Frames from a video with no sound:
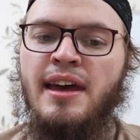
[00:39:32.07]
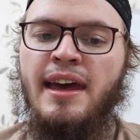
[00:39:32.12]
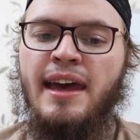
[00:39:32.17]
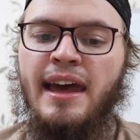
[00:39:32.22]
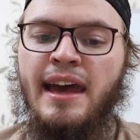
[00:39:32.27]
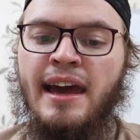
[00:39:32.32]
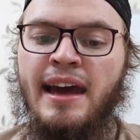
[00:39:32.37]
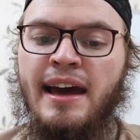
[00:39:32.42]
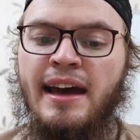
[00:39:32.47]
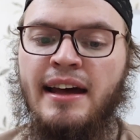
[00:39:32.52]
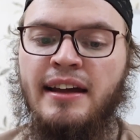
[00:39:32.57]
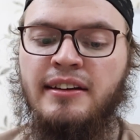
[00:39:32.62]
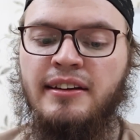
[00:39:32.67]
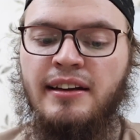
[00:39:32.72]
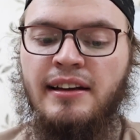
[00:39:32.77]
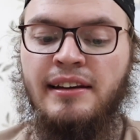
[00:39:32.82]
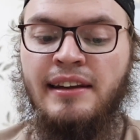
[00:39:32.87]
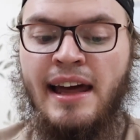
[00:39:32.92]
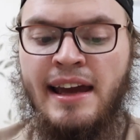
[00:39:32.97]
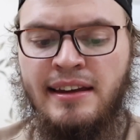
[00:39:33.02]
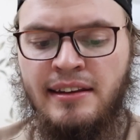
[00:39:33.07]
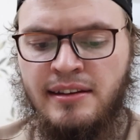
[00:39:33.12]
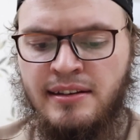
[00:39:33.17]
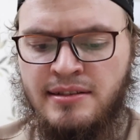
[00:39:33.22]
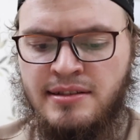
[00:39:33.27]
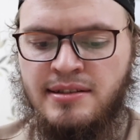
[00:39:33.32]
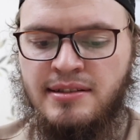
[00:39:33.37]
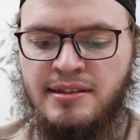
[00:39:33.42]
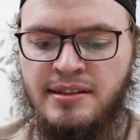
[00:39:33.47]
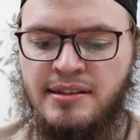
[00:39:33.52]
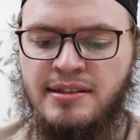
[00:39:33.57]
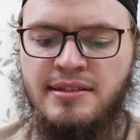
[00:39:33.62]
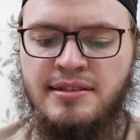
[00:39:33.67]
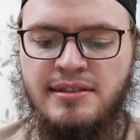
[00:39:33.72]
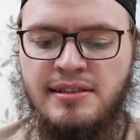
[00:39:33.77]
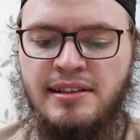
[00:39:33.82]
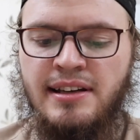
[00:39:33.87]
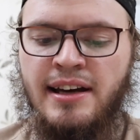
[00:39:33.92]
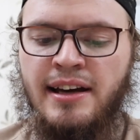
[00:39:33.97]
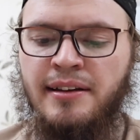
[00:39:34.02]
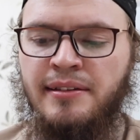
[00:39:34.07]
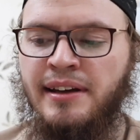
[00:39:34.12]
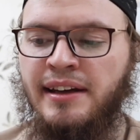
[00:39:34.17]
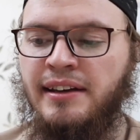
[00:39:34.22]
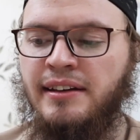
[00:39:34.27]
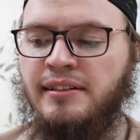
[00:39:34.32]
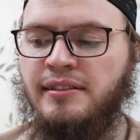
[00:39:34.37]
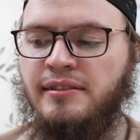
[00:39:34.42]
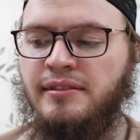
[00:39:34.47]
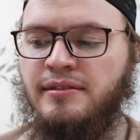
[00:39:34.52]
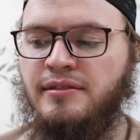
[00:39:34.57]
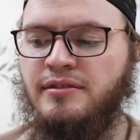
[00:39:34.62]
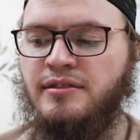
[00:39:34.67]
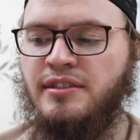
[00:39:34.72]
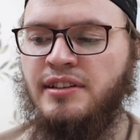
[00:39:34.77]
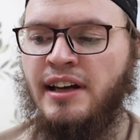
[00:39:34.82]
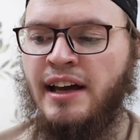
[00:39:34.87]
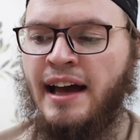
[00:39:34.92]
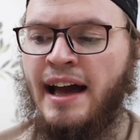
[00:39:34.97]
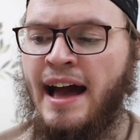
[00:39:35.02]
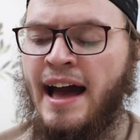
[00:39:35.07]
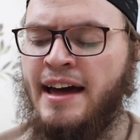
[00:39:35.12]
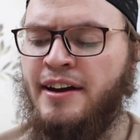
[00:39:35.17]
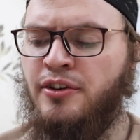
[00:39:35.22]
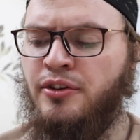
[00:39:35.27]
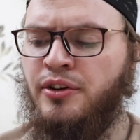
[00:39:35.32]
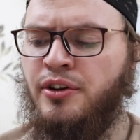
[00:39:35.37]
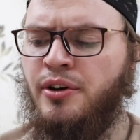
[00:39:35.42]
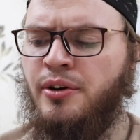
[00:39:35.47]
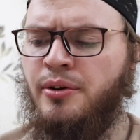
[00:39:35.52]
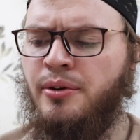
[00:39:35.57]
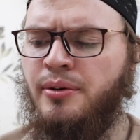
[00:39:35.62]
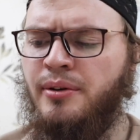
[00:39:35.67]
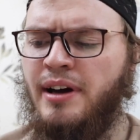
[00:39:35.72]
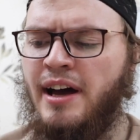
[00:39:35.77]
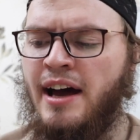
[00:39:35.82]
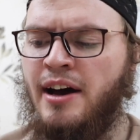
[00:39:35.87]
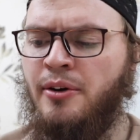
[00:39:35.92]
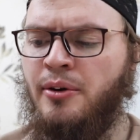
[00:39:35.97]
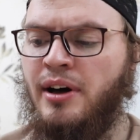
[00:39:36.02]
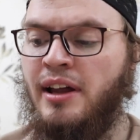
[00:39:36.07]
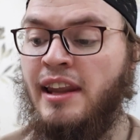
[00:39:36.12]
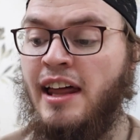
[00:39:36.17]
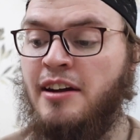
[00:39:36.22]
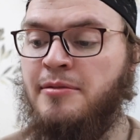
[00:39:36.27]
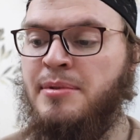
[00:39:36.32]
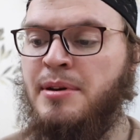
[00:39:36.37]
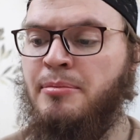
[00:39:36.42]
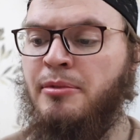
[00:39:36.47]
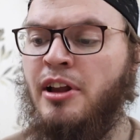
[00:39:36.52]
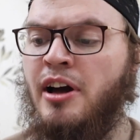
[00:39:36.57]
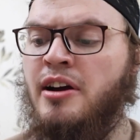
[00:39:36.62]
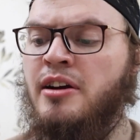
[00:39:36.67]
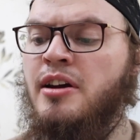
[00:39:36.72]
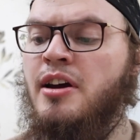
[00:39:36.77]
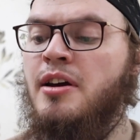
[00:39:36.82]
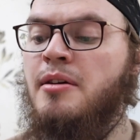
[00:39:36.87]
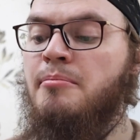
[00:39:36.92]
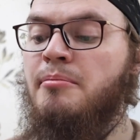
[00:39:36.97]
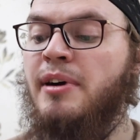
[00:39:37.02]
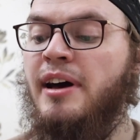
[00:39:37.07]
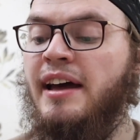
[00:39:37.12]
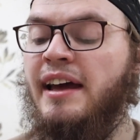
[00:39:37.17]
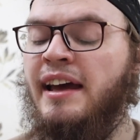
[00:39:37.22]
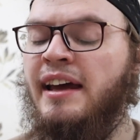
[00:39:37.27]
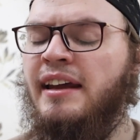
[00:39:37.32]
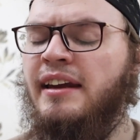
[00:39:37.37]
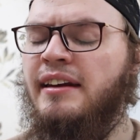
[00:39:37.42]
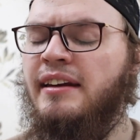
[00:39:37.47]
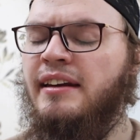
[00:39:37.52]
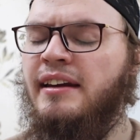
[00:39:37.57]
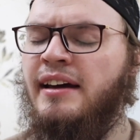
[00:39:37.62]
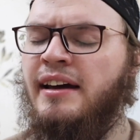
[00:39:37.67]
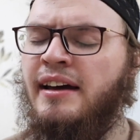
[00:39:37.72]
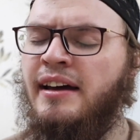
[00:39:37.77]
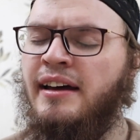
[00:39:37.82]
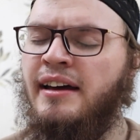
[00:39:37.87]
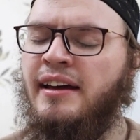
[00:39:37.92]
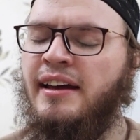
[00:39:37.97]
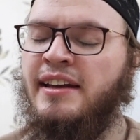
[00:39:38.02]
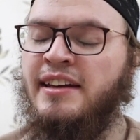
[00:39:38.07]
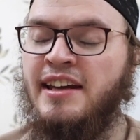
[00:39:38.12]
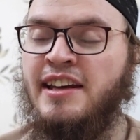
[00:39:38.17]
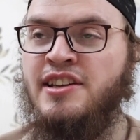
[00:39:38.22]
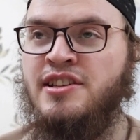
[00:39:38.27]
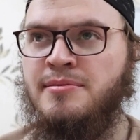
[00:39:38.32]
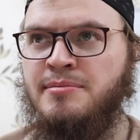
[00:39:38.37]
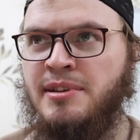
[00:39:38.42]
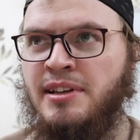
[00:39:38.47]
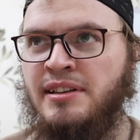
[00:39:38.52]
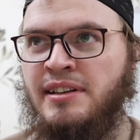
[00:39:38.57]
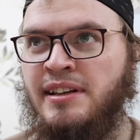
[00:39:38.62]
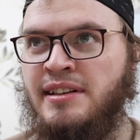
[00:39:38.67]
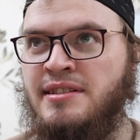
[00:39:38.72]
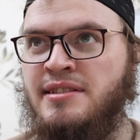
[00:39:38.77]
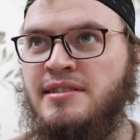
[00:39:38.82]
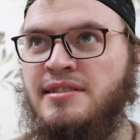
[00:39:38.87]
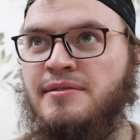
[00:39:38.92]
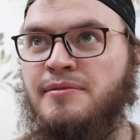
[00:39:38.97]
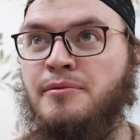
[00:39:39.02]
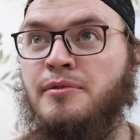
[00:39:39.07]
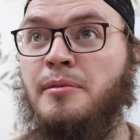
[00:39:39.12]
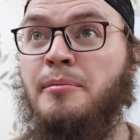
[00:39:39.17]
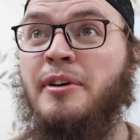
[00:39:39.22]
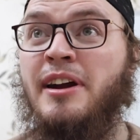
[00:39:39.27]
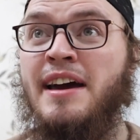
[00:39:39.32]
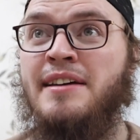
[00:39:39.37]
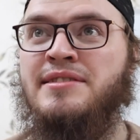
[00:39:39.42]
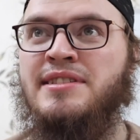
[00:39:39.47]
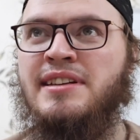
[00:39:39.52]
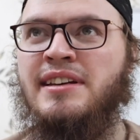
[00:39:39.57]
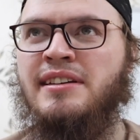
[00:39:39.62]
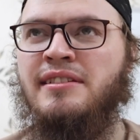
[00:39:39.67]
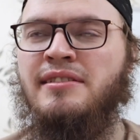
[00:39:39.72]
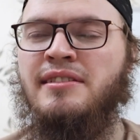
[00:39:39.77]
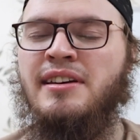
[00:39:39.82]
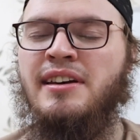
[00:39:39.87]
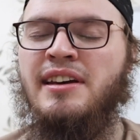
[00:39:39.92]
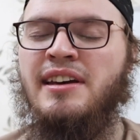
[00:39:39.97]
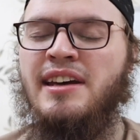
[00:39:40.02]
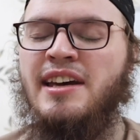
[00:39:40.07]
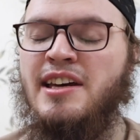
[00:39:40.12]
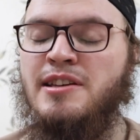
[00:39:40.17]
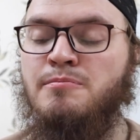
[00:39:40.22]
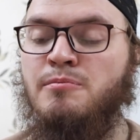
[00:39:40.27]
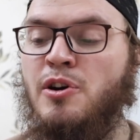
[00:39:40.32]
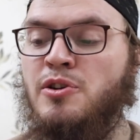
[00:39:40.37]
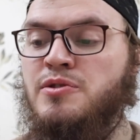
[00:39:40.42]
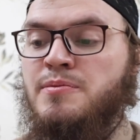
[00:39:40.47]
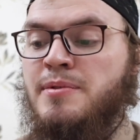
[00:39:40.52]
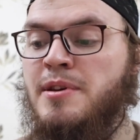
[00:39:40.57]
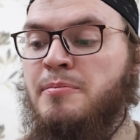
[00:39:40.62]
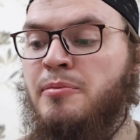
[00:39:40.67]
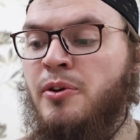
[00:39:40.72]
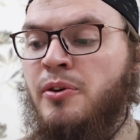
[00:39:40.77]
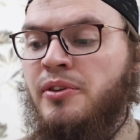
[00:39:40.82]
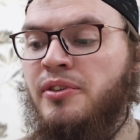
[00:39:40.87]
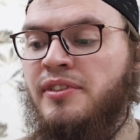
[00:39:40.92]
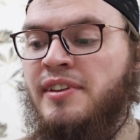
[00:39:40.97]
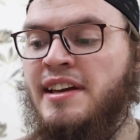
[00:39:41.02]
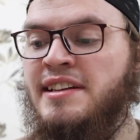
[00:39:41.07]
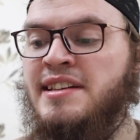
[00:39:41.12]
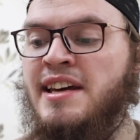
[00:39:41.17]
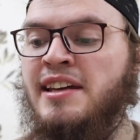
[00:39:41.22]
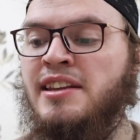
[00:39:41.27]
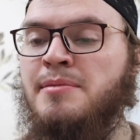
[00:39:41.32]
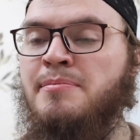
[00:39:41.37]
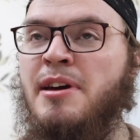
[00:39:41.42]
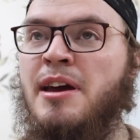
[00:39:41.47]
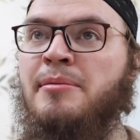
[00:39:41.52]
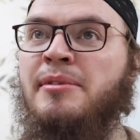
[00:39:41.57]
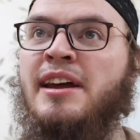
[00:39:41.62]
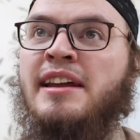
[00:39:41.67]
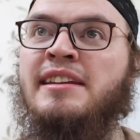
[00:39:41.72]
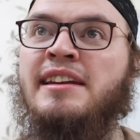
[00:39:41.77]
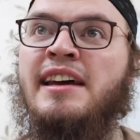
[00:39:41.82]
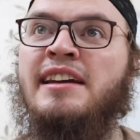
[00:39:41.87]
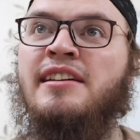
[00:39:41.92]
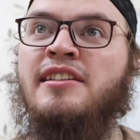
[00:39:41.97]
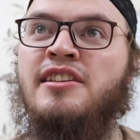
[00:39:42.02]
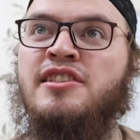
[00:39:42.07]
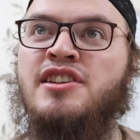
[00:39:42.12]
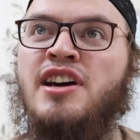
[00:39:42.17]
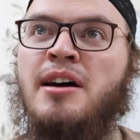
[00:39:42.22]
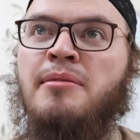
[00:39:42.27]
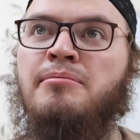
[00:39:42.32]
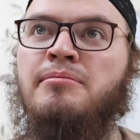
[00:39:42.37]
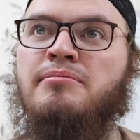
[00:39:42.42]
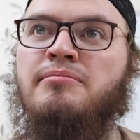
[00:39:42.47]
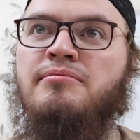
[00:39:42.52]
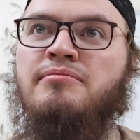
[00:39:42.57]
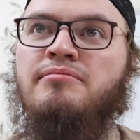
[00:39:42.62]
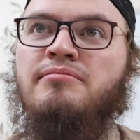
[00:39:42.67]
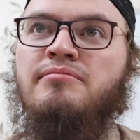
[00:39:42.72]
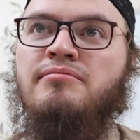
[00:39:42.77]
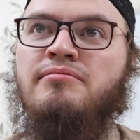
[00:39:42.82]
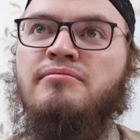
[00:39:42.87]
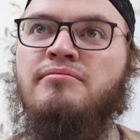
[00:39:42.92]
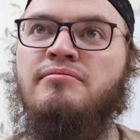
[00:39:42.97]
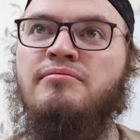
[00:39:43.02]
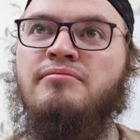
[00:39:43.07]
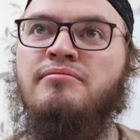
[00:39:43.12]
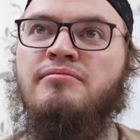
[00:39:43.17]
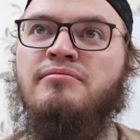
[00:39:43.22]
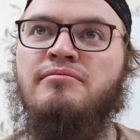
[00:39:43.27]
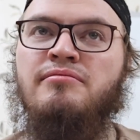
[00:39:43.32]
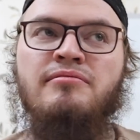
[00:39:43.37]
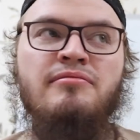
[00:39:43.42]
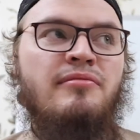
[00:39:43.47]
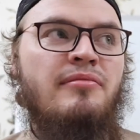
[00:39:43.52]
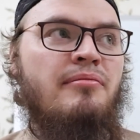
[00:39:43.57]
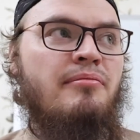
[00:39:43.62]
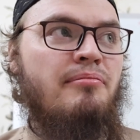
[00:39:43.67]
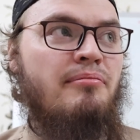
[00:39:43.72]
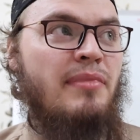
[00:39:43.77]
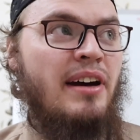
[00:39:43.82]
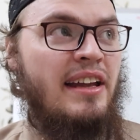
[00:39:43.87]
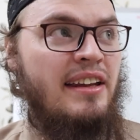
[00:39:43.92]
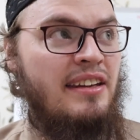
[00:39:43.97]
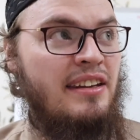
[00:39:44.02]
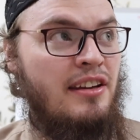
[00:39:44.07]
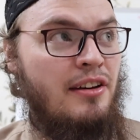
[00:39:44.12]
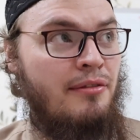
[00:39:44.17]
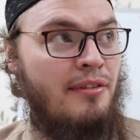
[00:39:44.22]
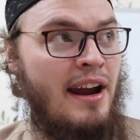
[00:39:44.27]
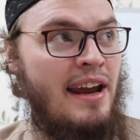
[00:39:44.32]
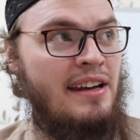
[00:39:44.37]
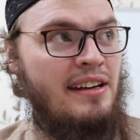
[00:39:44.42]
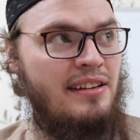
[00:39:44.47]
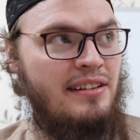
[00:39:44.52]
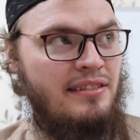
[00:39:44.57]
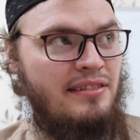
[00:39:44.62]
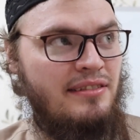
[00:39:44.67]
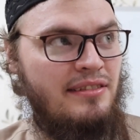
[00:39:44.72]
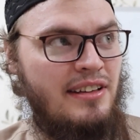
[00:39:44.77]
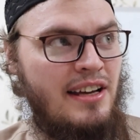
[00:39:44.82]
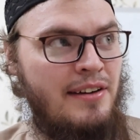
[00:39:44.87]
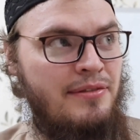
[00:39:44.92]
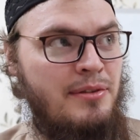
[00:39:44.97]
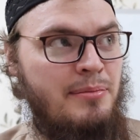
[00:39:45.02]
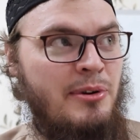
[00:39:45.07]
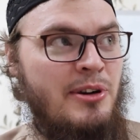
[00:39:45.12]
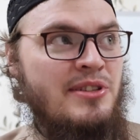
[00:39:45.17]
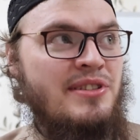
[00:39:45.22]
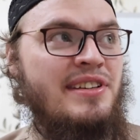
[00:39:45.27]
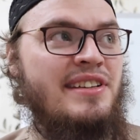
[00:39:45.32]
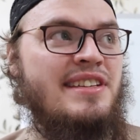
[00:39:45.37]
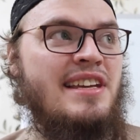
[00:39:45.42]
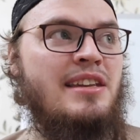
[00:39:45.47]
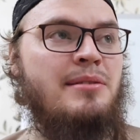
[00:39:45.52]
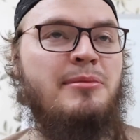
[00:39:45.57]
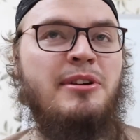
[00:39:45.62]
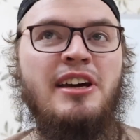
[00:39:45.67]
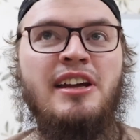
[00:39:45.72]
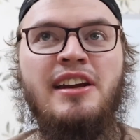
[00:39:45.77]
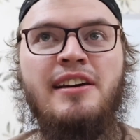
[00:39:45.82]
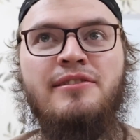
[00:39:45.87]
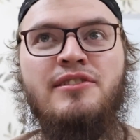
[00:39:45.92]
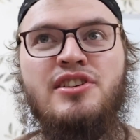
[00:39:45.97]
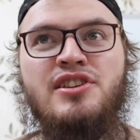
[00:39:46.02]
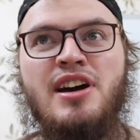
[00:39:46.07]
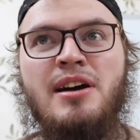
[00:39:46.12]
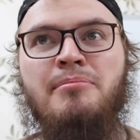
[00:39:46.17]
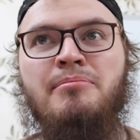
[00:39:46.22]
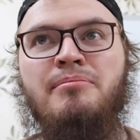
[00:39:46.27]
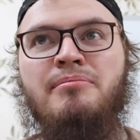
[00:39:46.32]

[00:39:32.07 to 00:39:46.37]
And like this is I don't know how a lot of people are, but in Egypt at least, from what I've seen, is most people they take the payment at the end of the job. But the right of the person is at the beginning of the job.